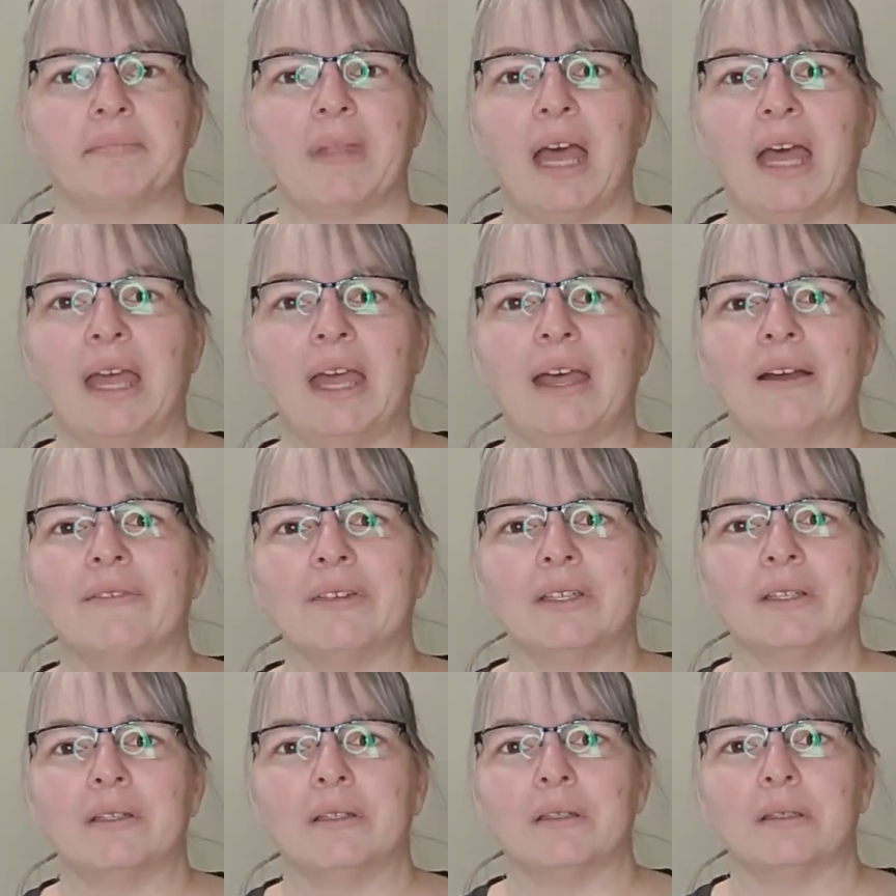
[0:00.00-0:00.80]
I
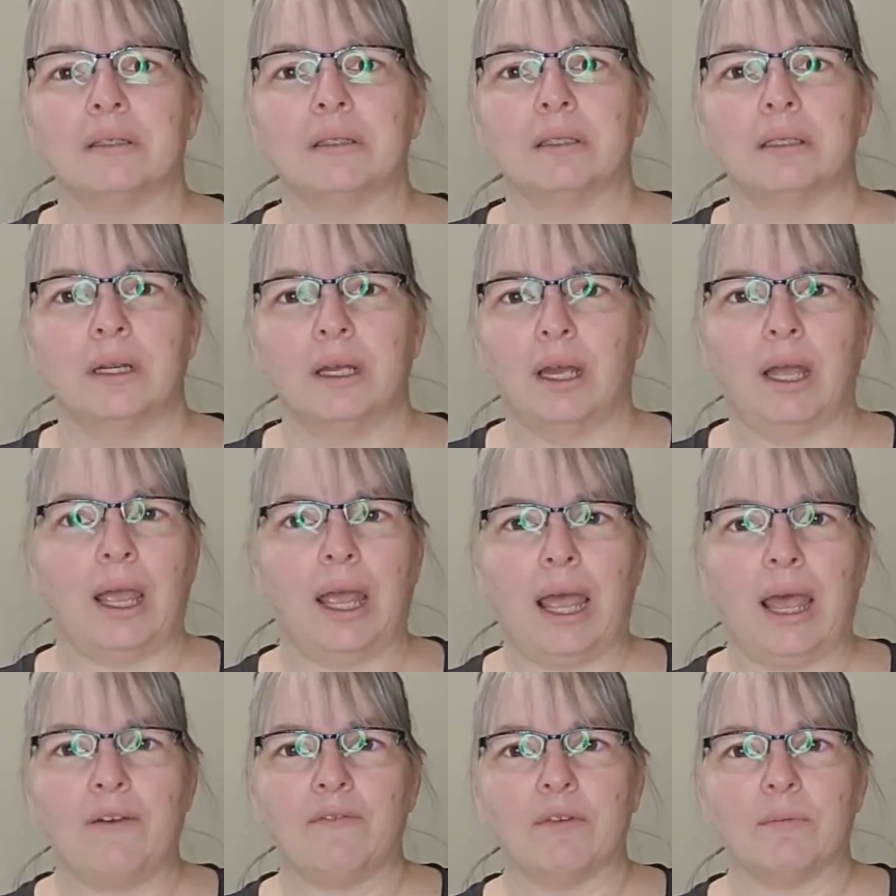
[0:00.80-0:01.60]
haven't
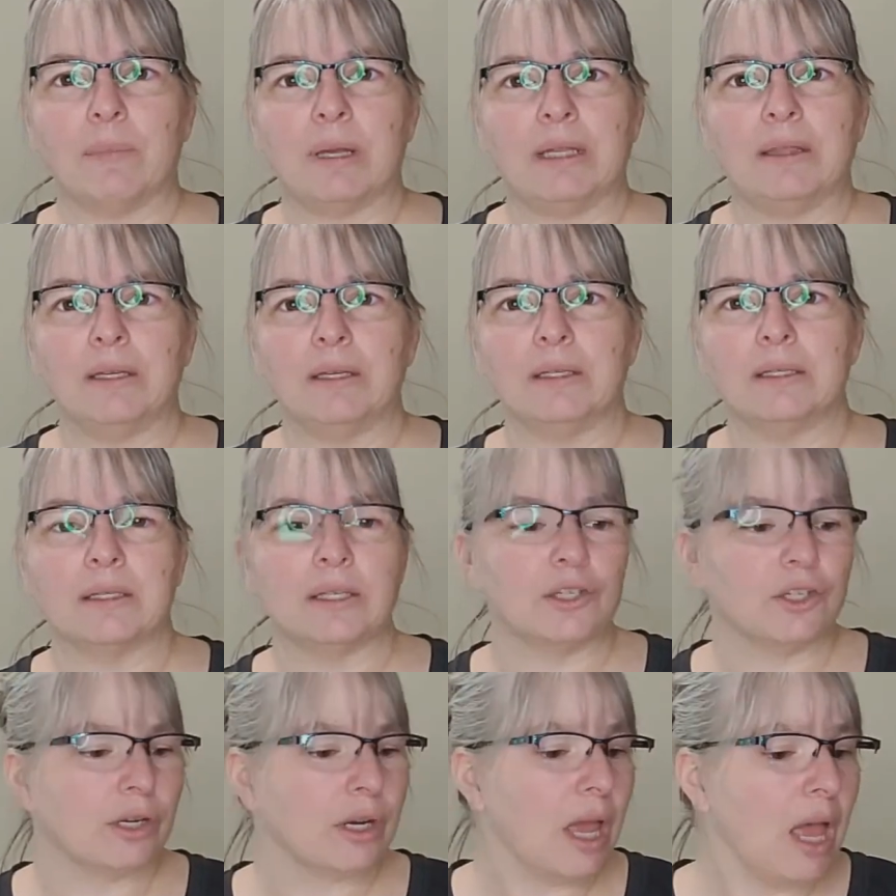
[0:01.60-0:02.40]
made that
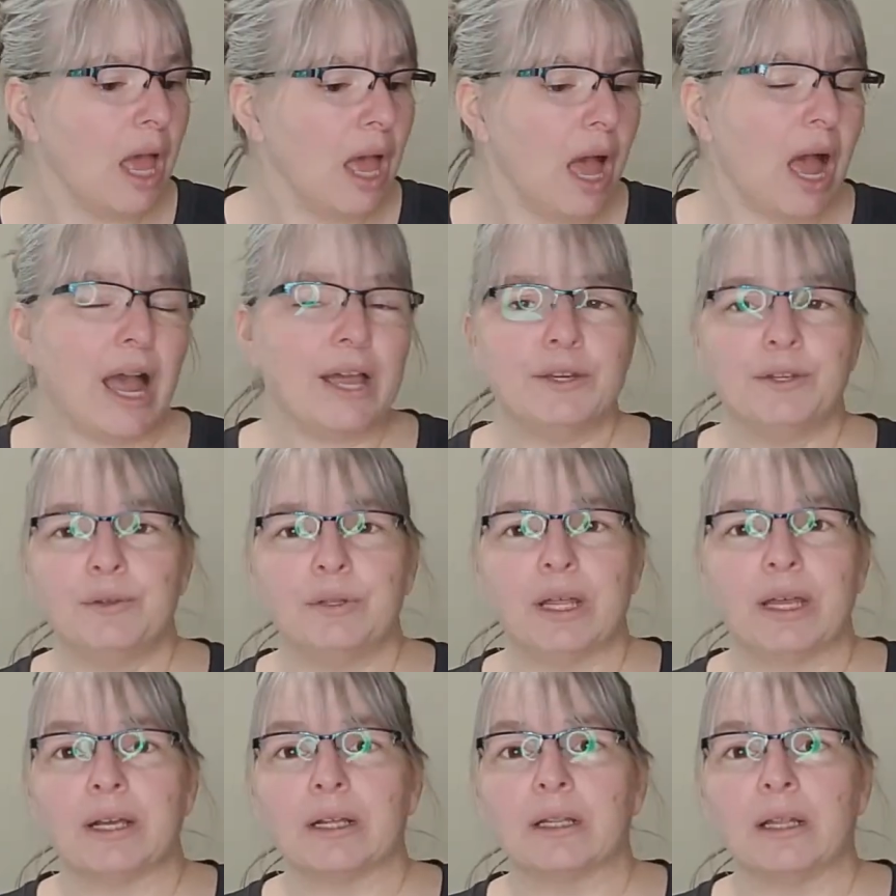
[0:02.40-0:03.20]
decision. I do
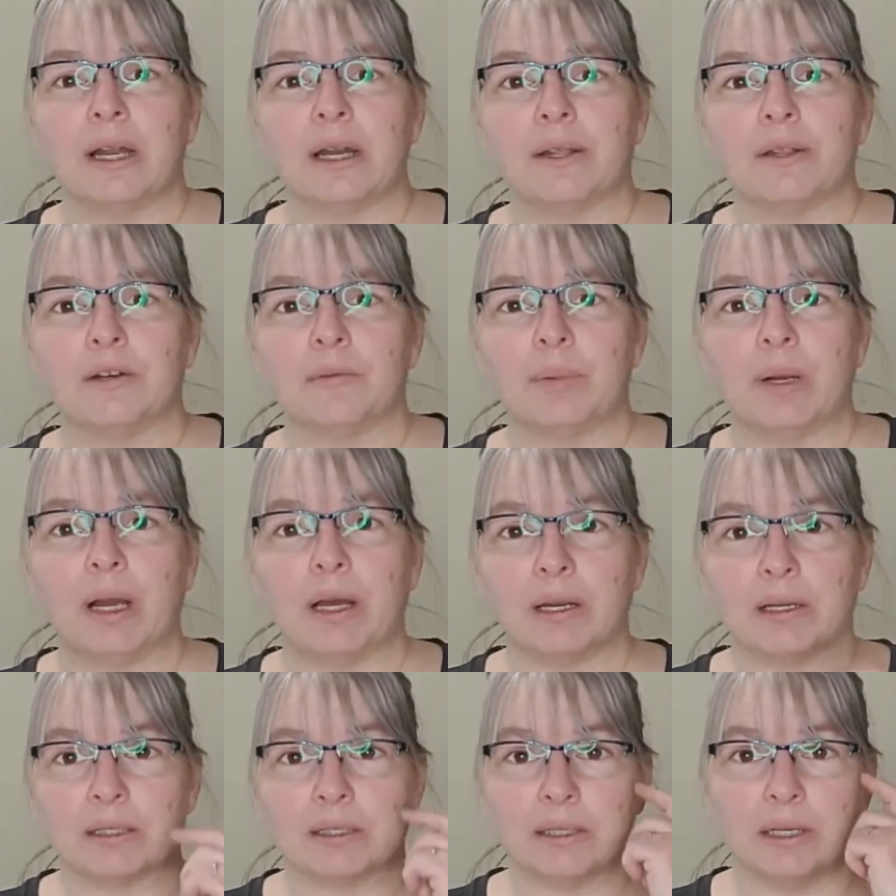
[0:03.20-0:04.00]
like a lot of their
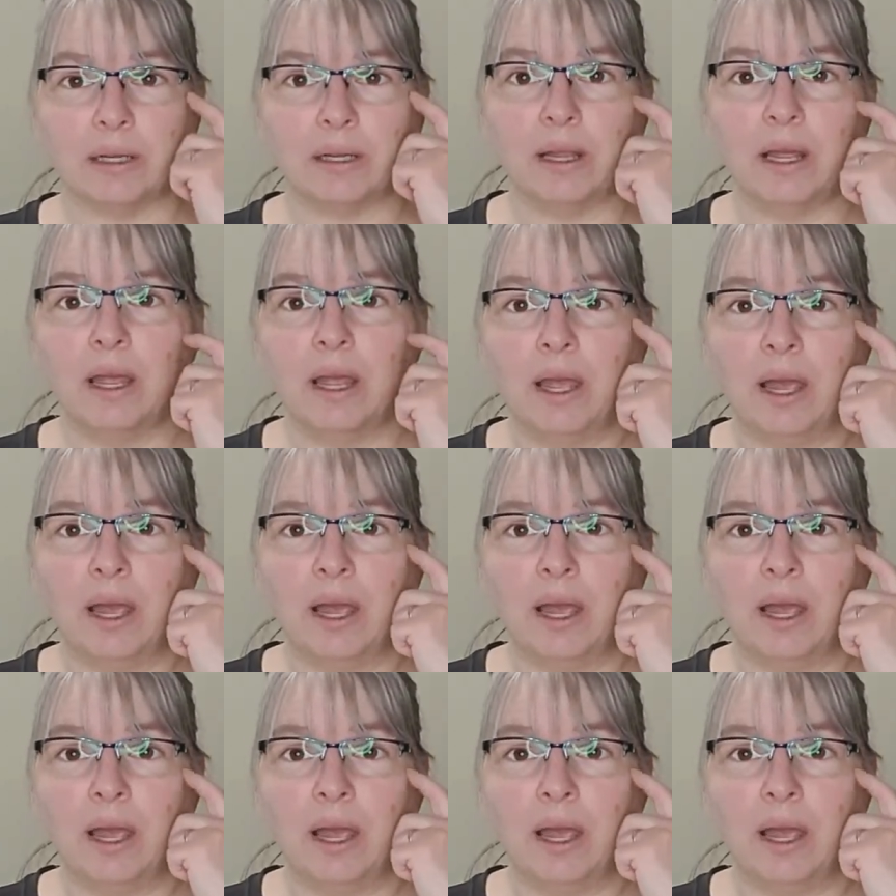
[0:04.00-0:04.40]
products still.